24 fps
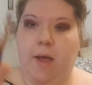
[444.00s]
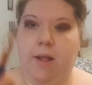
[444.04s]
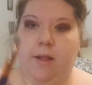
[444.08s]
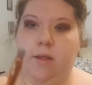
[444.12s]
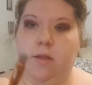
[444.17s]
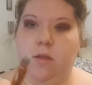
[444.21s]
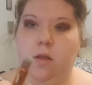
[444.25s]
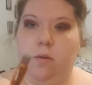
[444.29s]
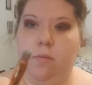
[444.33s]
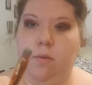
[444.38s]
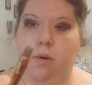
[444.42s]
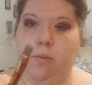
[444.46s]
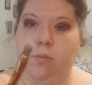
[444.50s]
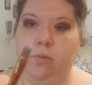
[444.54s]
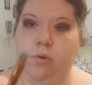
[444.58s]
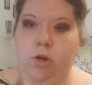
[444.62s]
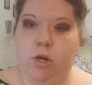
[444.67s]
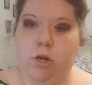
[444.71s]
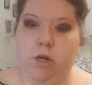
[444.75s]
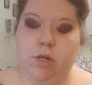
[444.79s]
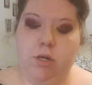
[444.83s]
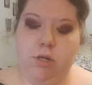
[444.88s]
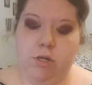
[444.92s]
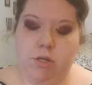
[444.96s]
pat this on my
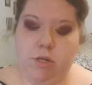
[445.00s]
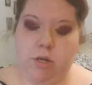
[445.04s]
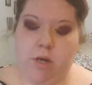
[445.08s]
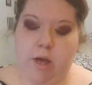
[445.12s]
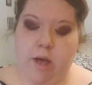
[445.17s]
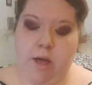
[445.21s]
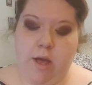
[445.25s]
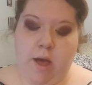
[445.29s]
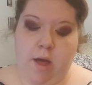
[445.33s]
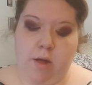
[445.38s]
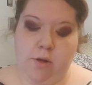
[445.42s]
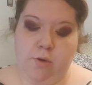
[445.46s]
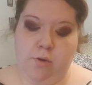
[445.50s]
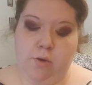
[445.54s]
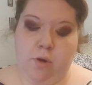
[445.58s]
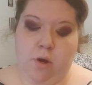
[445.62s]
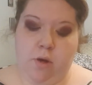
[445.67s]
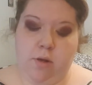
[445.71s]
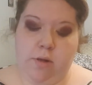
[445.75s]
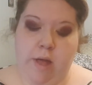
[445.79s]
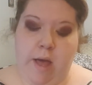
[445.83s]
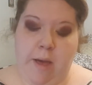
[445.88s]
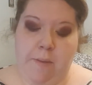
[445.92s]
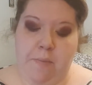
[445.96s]
brush, and I do
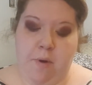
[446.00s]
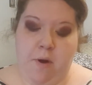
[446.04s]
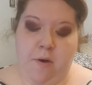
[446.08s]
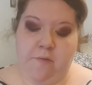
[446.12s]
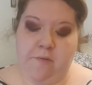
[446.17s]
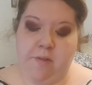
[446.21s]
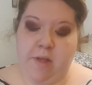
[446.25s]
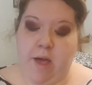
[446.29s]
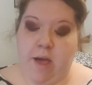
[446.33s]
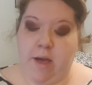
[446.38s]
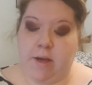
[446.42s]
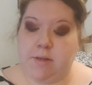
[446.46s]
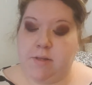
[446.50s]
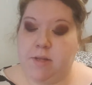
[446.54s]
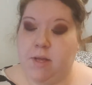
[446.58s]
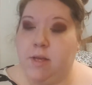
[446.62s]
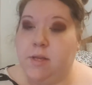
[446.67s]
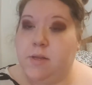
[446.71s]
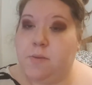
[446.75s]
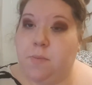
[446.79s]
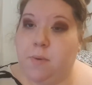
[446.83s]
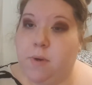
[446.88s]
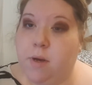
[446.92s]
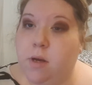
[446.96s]
not tap off the
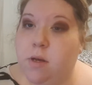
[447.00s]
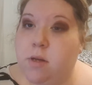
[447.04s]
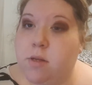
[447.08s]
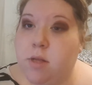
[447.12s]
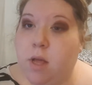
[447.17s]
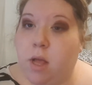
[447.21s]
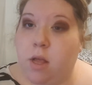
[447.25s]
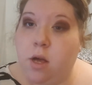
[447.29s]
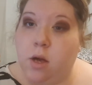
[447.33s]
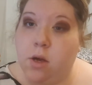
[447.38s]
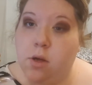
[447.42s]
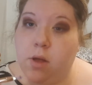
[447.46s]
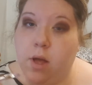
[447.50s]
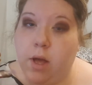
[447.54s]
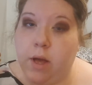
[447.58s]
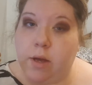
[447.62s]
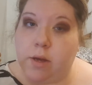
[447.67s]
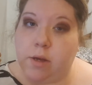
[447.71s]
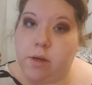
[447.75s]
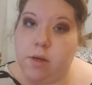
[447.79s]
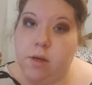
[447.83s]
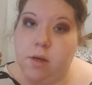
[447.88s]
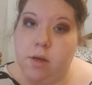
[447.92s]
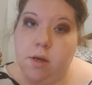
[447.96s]
excess because I don't
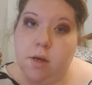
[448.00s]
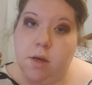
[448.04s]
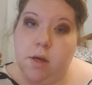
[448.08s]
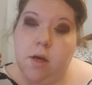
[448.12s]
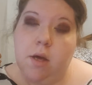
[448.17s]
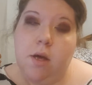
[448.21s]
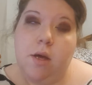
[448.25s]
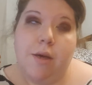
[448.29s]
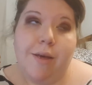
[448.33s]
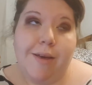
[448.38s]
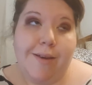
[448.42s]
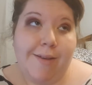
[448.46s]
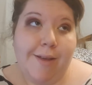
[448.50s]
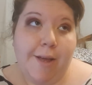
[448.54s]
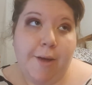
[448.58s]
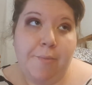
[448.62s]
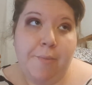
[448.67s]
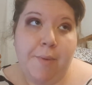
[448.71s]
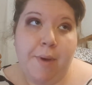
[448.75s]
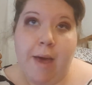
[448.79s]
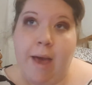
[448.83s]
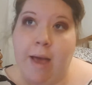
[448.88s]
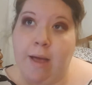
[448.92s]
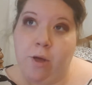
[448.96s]
like, you know
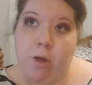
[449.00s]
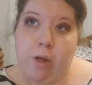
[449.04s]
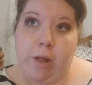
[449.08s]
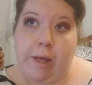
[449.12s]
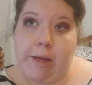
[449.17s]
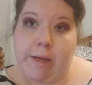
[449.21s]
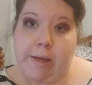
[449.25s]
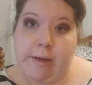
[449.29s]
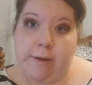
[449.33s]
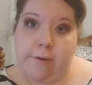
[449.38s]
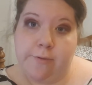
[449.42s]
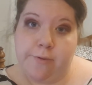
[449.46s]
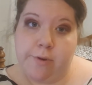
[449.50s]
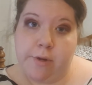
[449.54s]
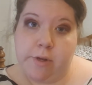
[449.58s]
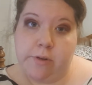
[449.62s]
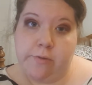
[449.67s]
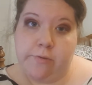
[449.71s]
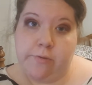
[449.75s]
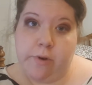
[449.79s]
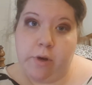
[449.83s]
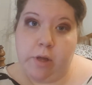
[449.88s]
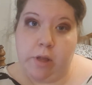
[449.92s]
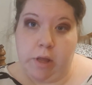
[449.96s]
me, I don't like getting rid
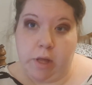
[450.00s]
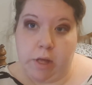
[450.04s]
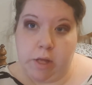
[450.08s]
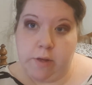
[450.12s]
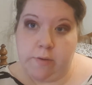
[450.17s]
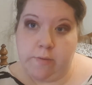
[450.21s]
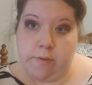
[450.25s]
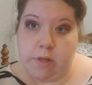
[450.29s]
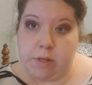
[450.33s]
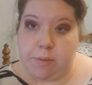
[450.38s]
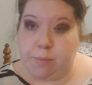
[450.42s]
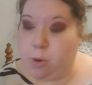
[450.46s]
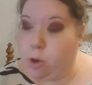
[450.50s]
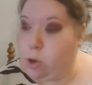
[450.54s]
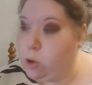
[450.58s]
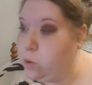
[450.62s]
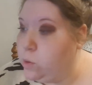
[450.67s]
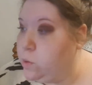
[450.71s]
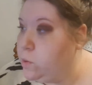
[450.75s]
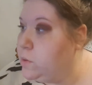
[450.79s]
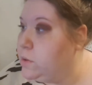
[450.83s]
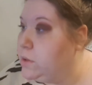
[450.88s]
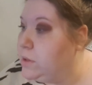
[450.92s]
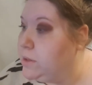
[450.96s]
of a lot of the
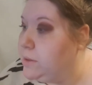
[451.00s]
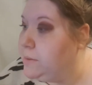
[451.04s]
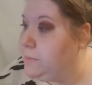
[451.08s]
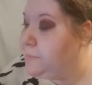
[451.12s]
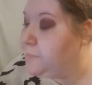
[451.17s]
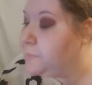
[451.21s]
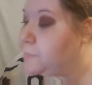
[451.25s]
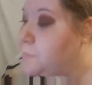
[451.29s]
sparkles.